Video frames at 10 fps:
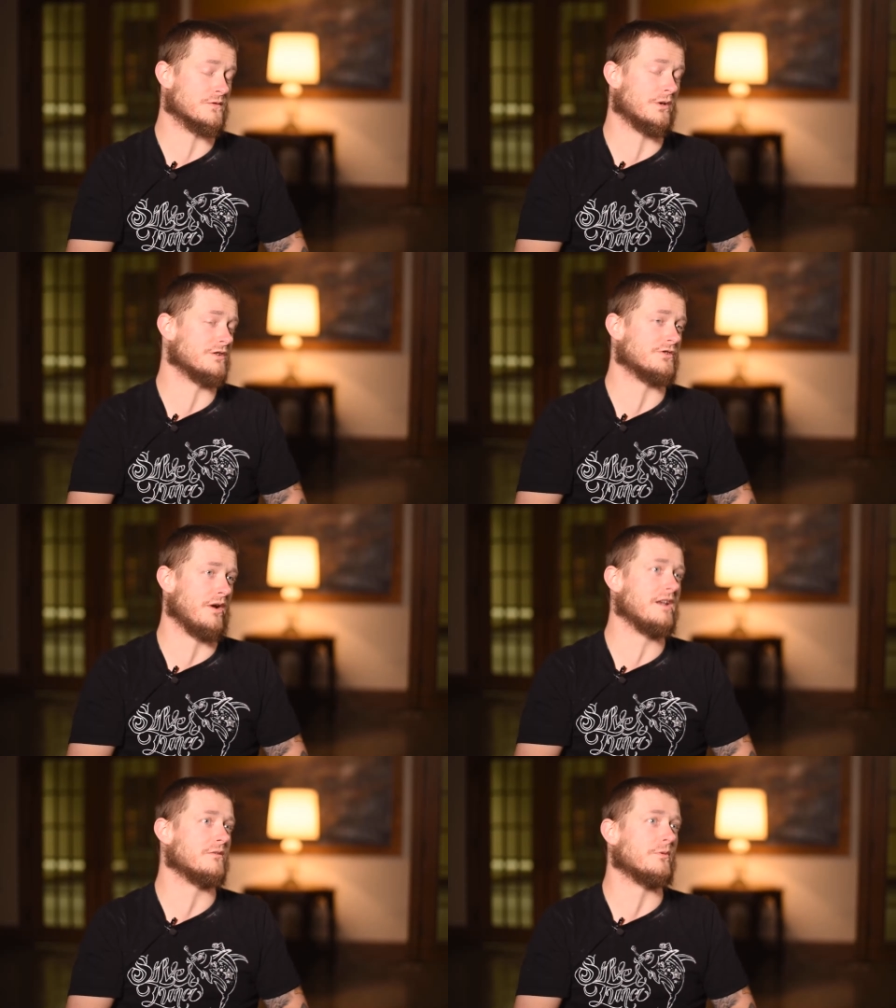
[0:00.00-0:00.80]
weren't
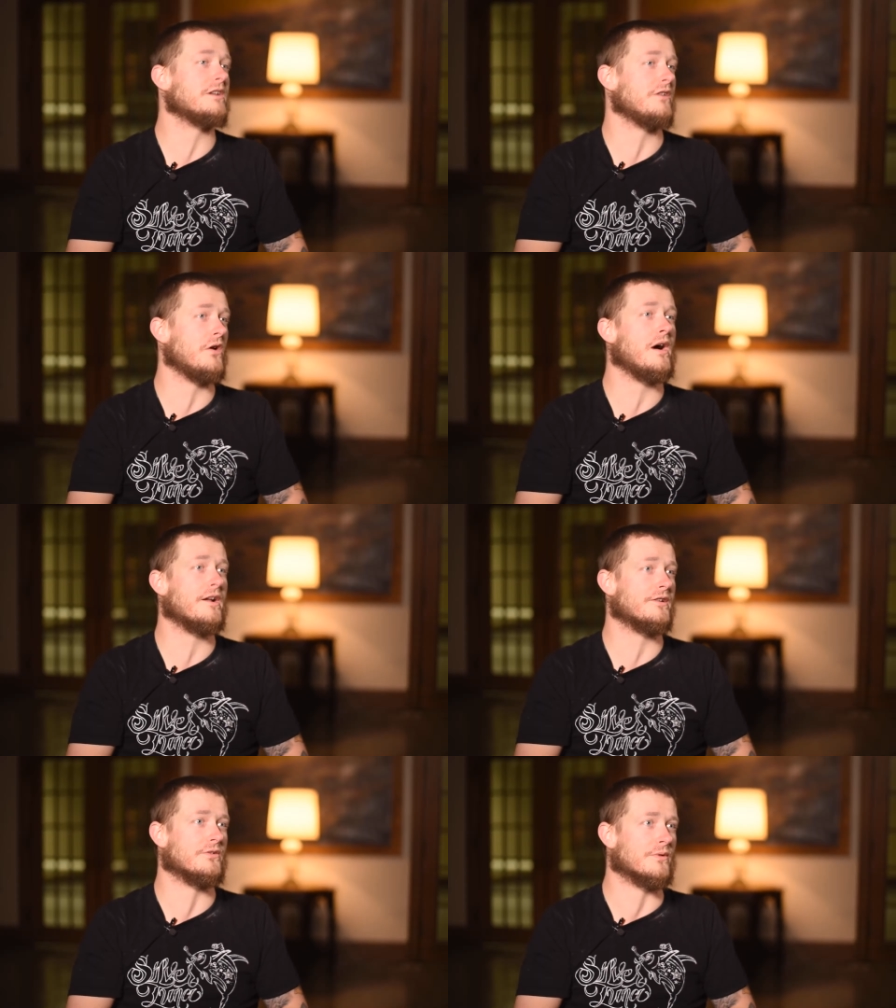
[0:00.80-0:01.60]
trained and we didn't know
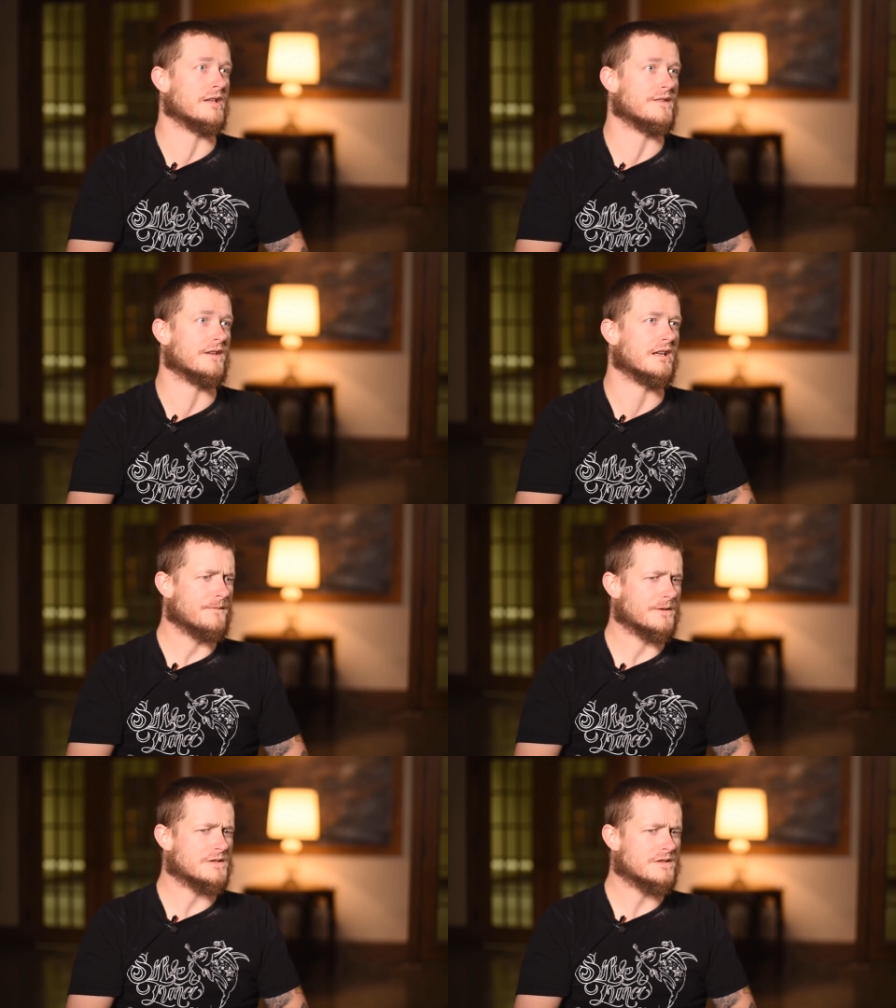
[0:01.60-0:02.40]
how to do anything.
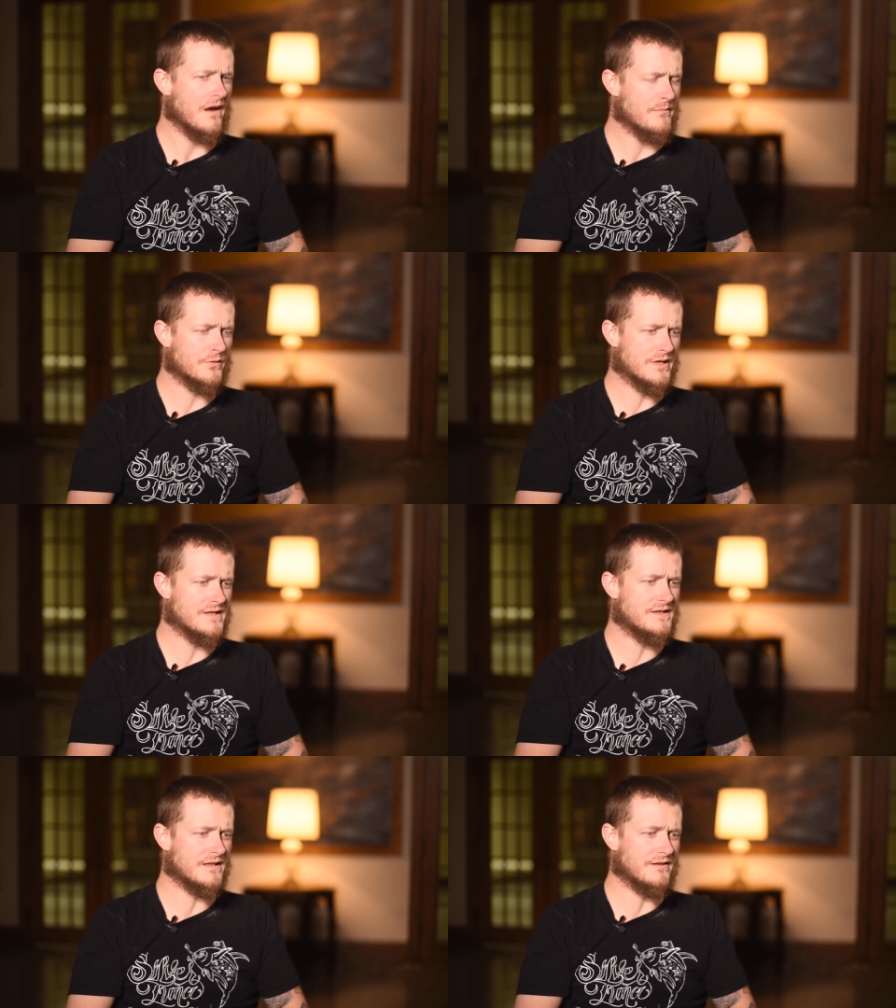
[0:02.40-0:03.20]
For some
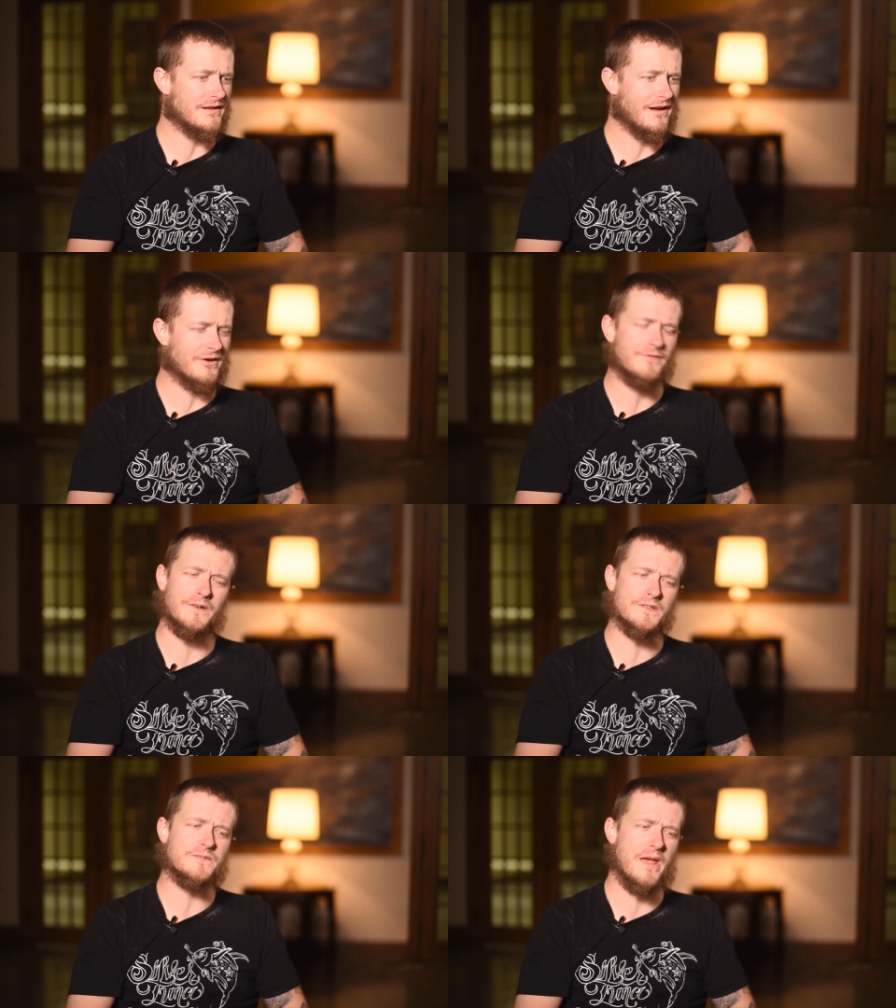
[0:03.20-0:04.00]
reason, our
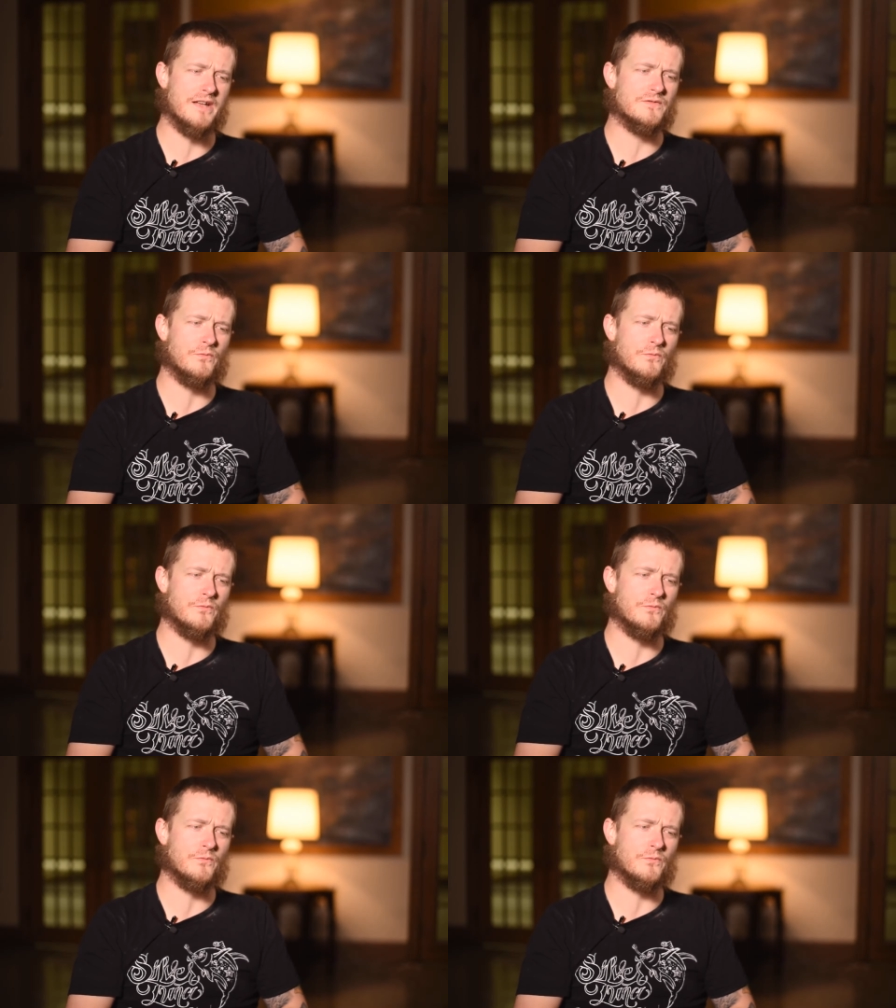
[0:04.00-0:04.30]
first match